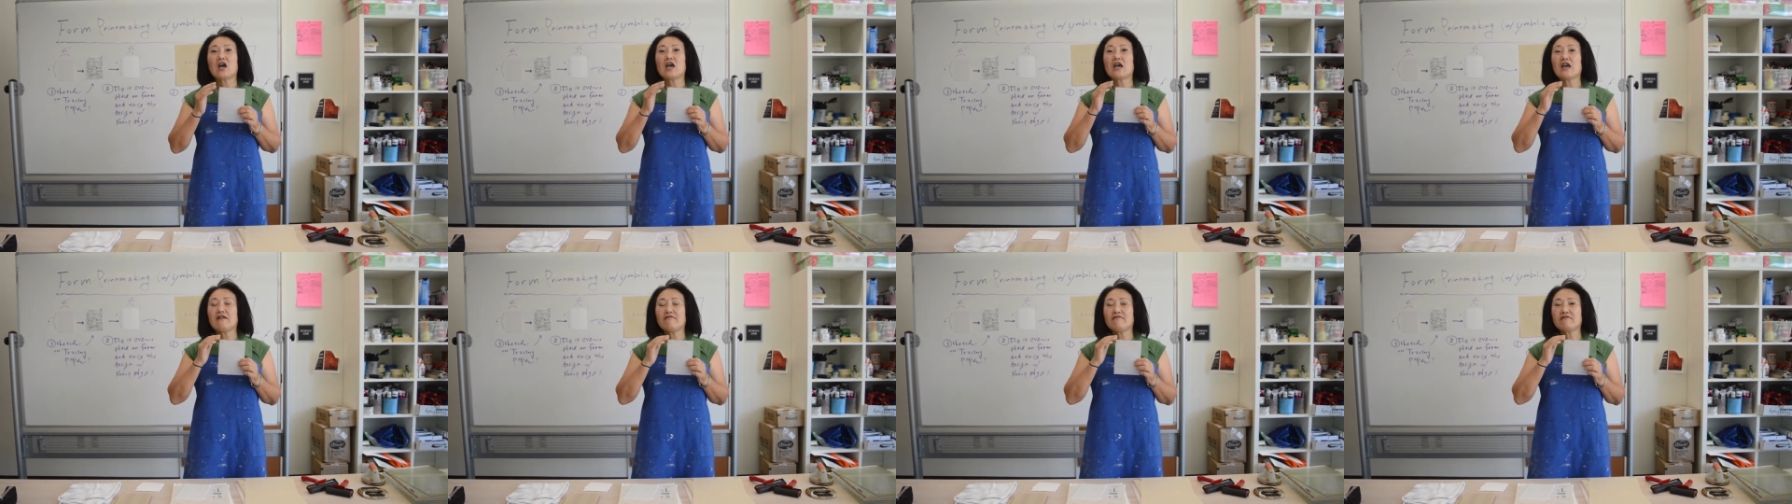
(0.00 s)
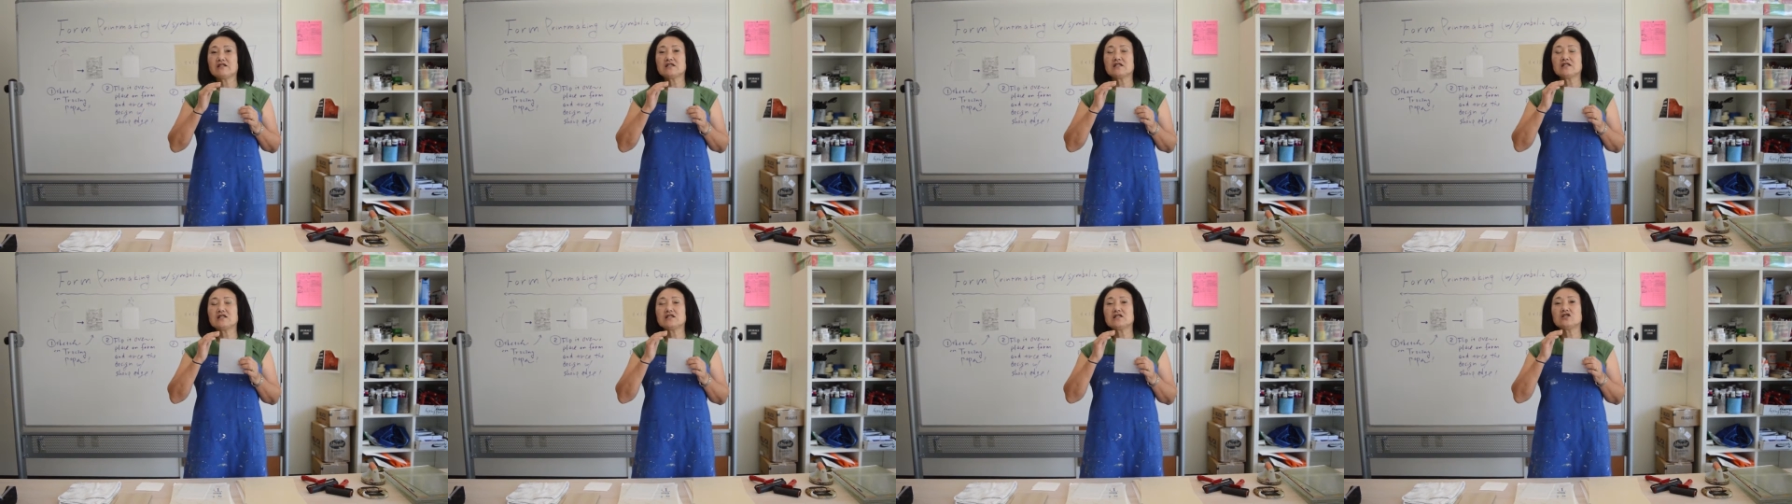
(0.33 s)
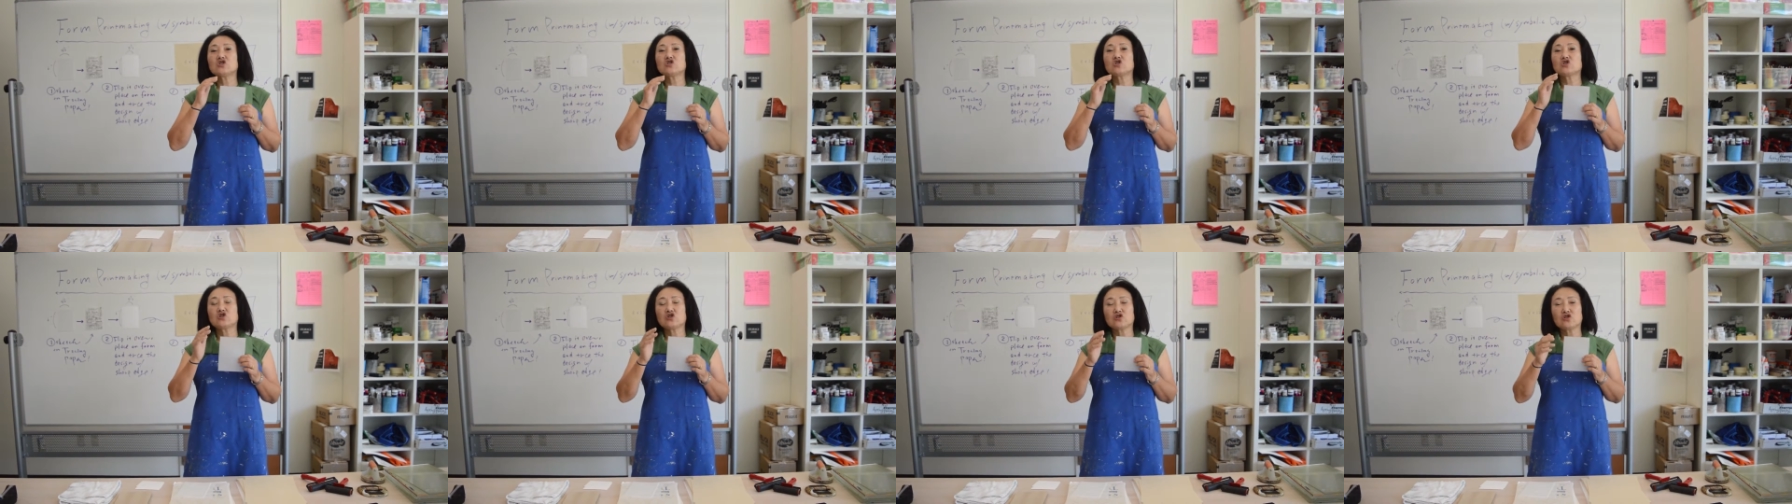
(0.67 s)

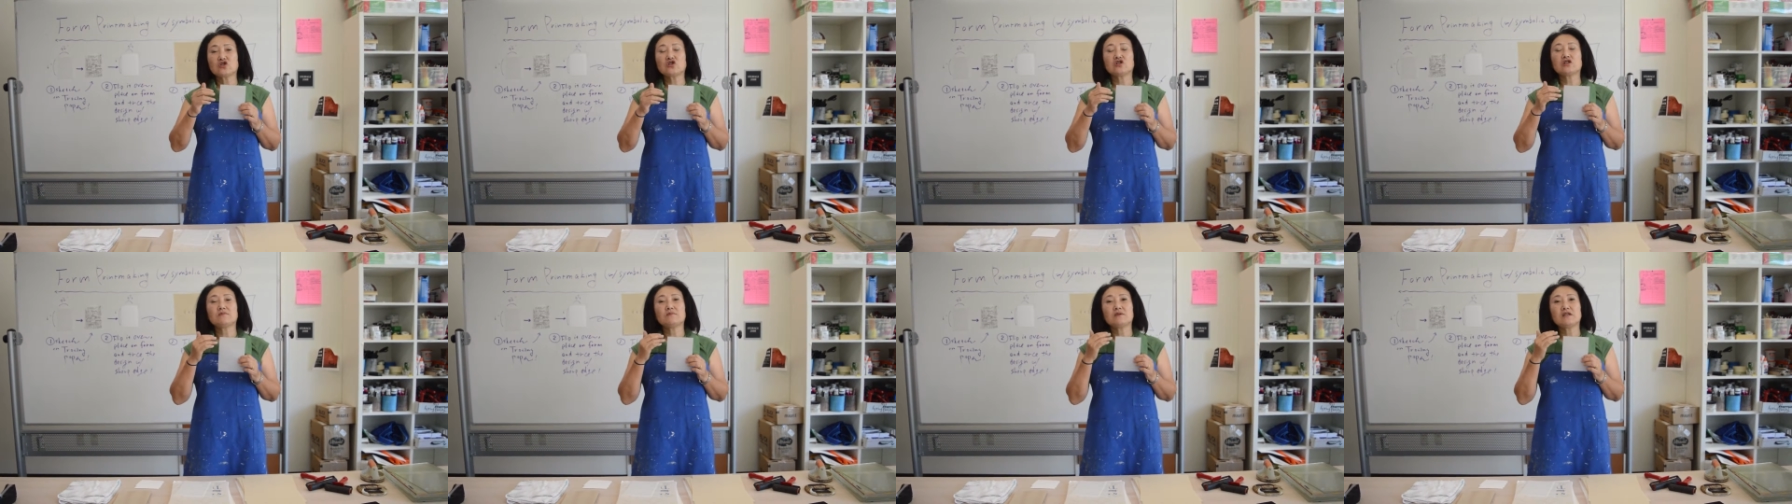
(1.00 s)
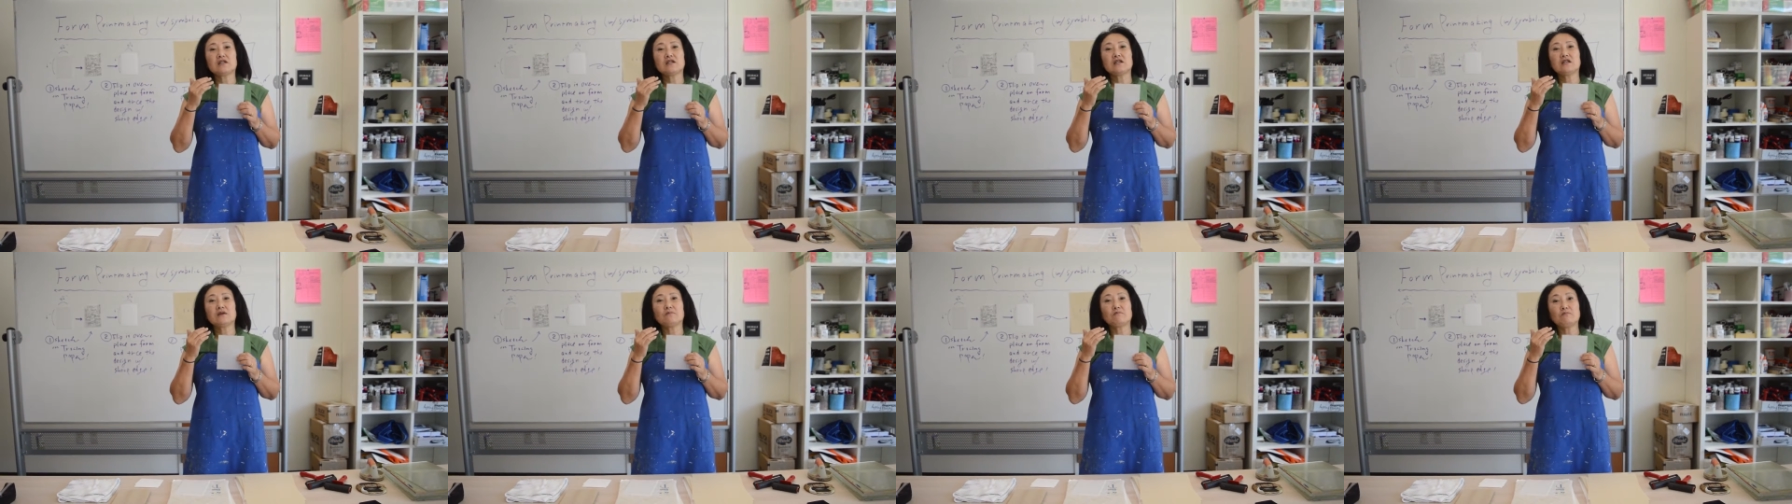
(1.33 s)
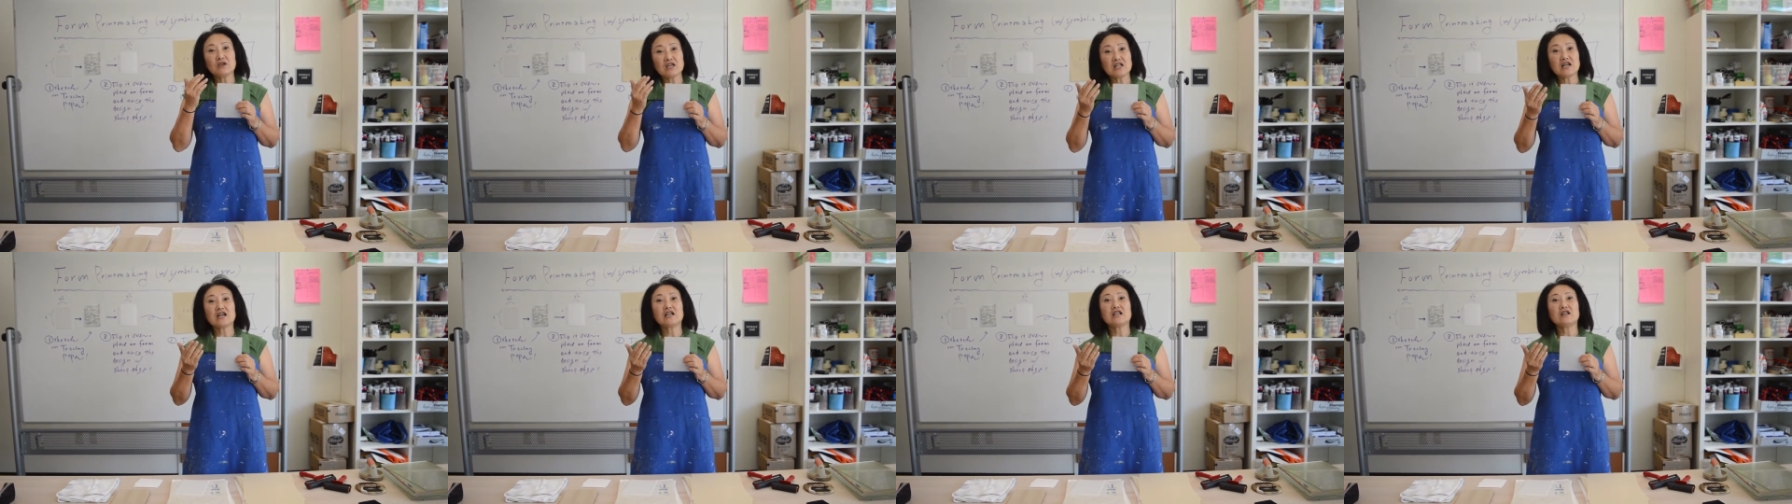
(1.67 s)
everything turns to be
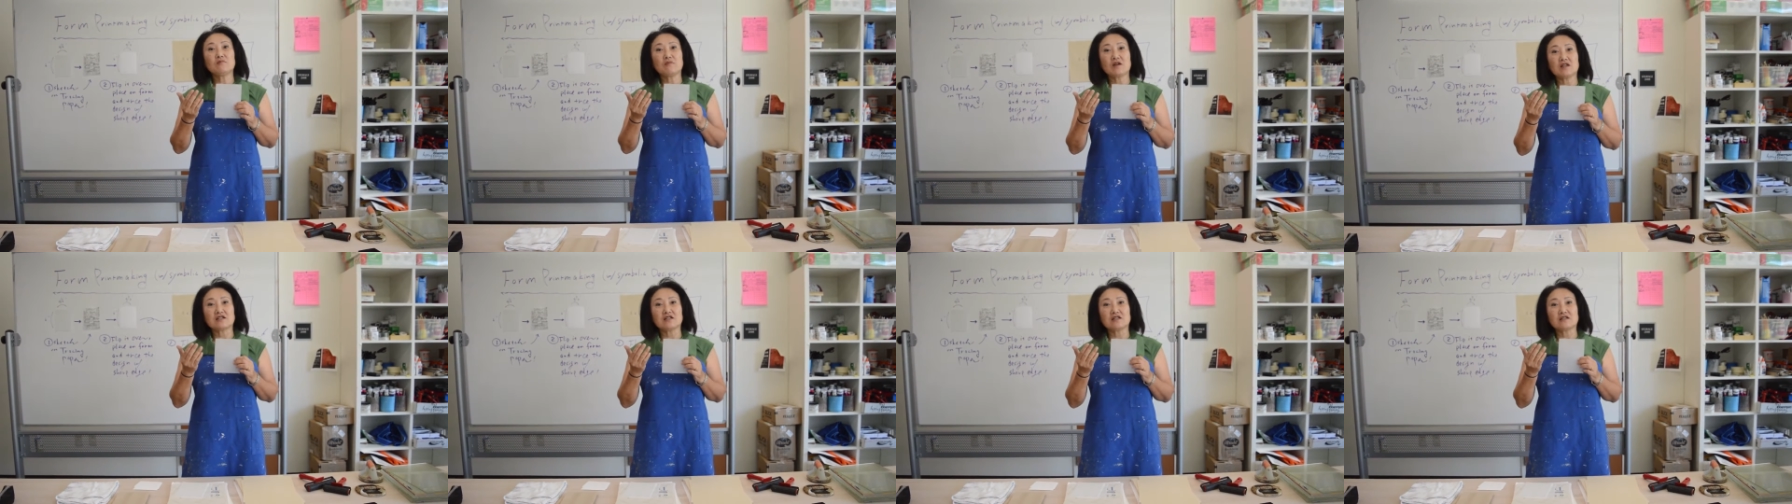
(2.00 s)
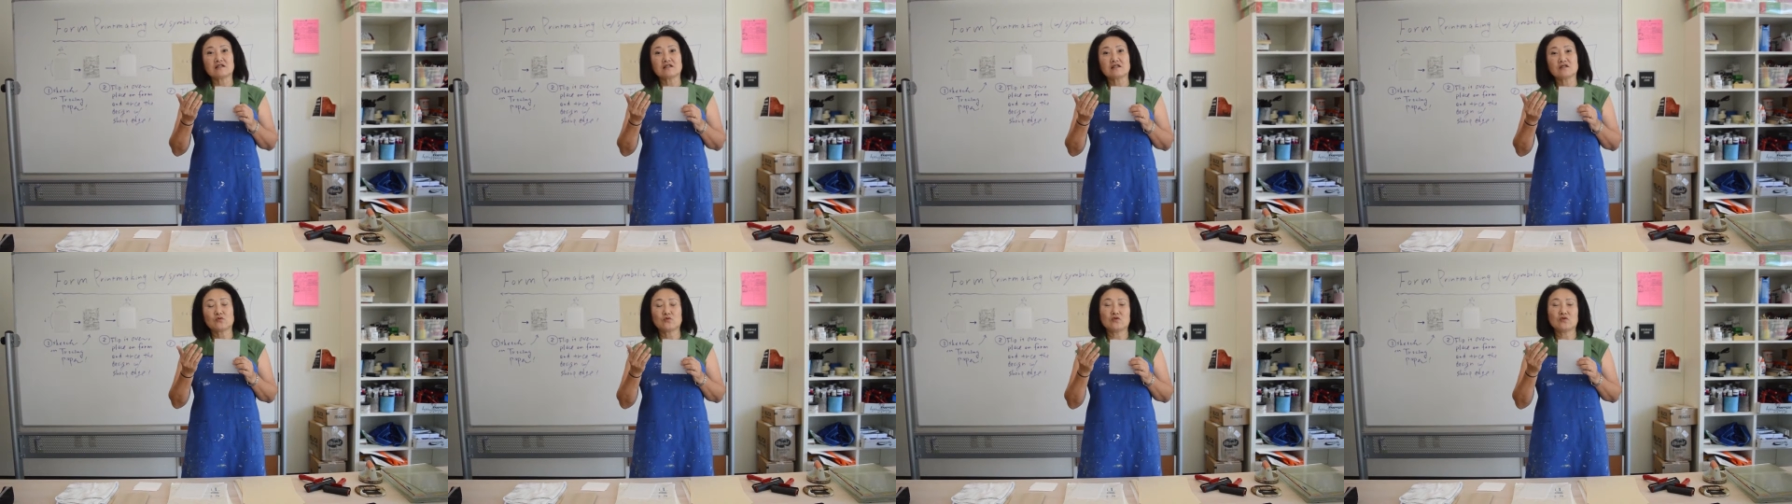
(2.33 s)
mirror images,